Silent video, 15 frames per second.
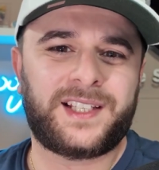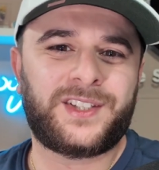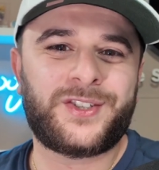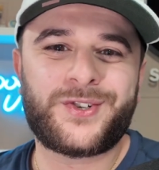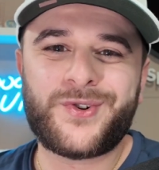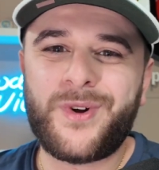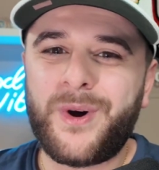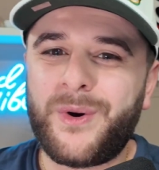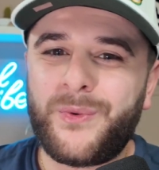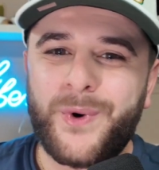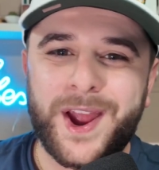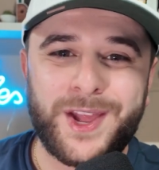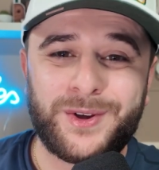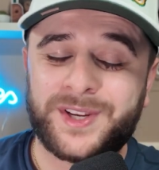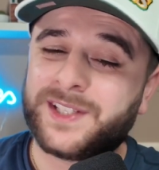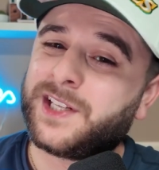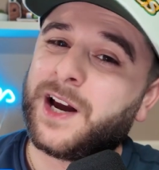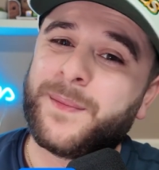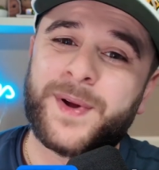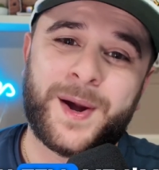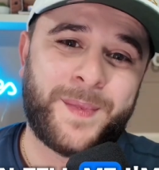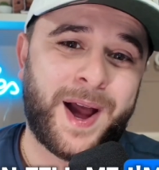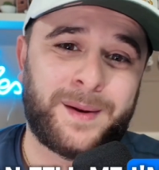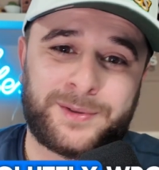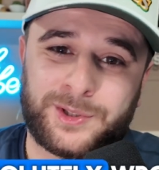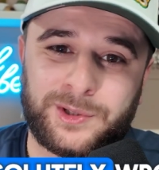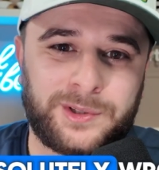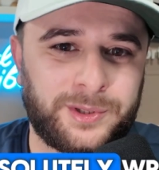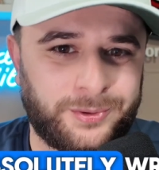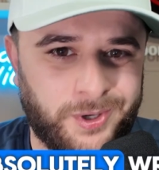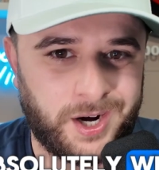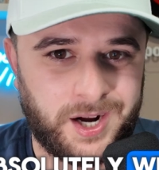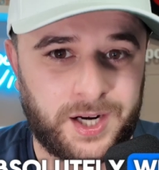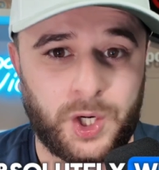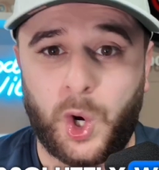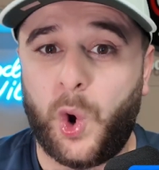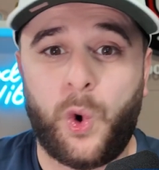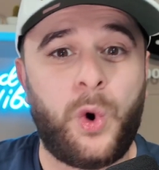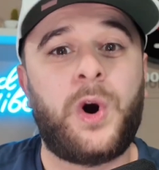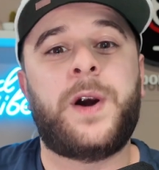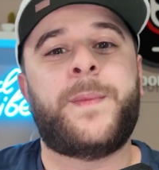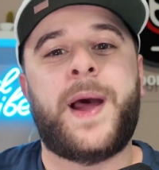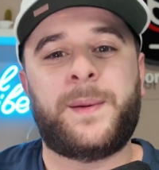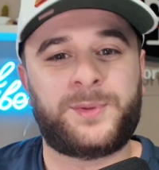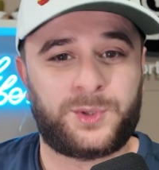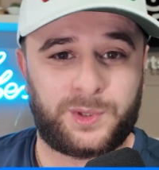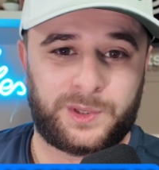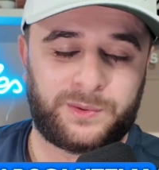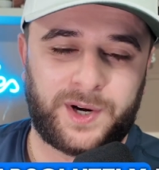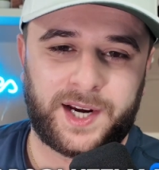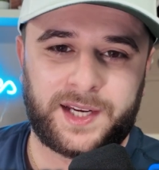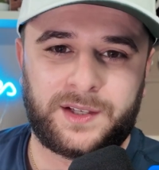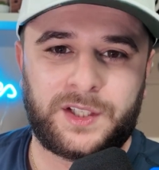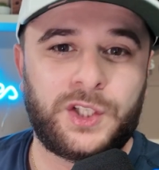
There's no way you can tell me I'm absolutely wrong or I'm absolutely right.